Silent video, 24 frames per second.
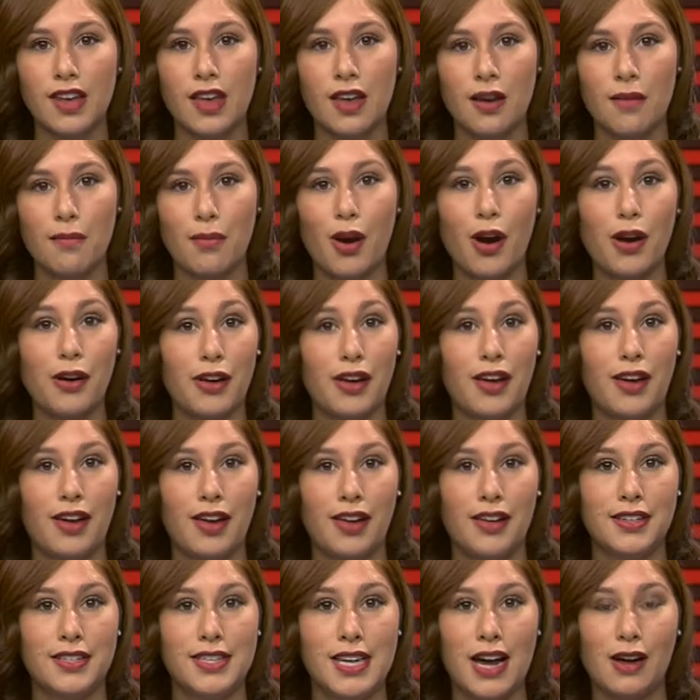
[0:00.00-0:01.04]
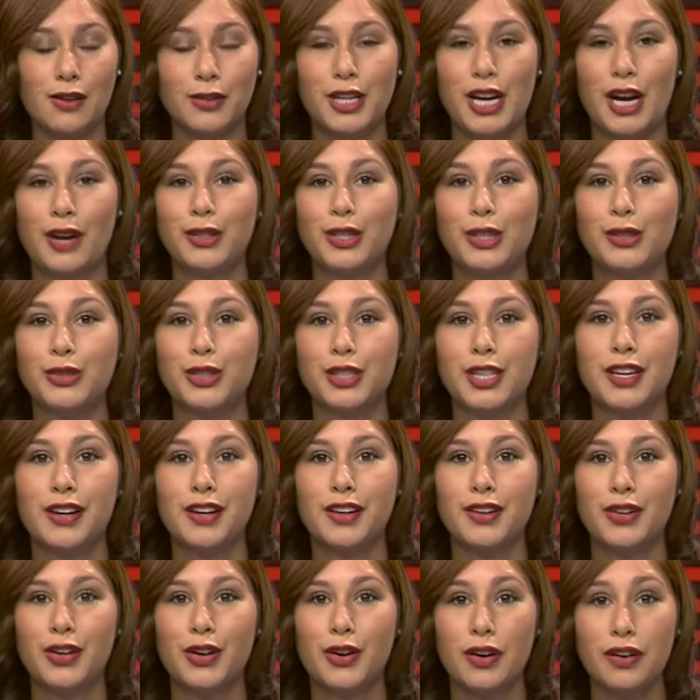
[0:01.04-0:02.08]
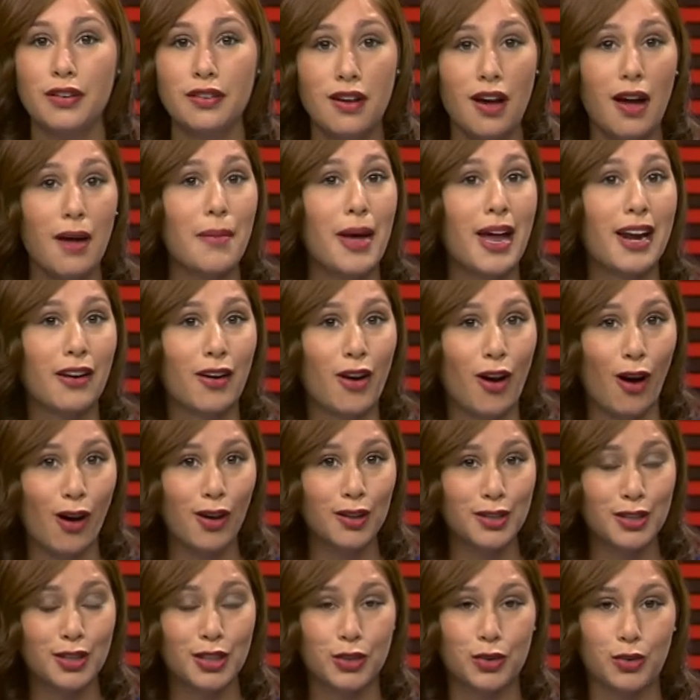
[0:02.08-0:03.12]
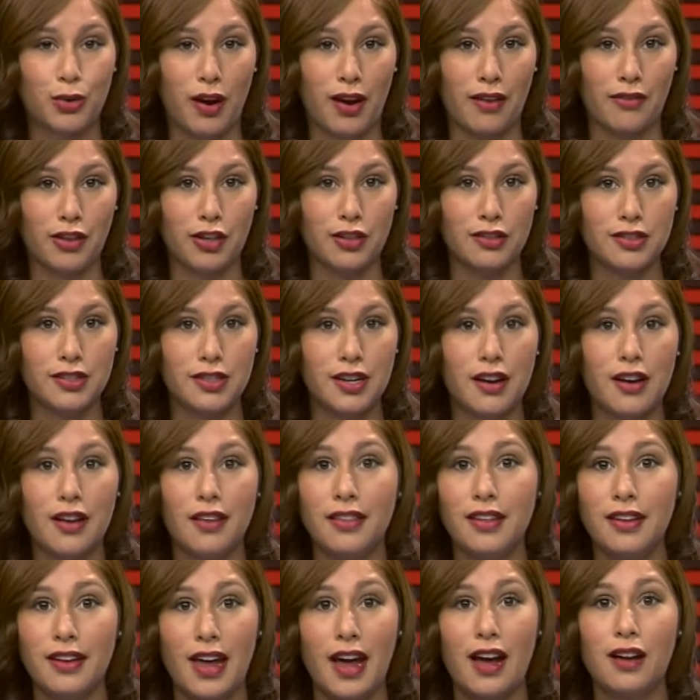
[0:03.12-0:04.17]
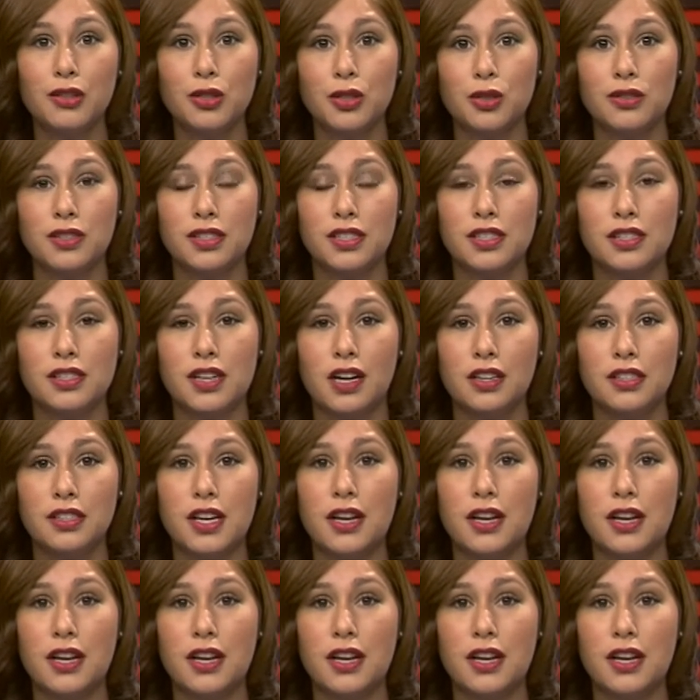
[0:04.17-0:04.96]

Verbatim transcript: Parking in downtown Eugene could come at a cost to drivers. The council is discussing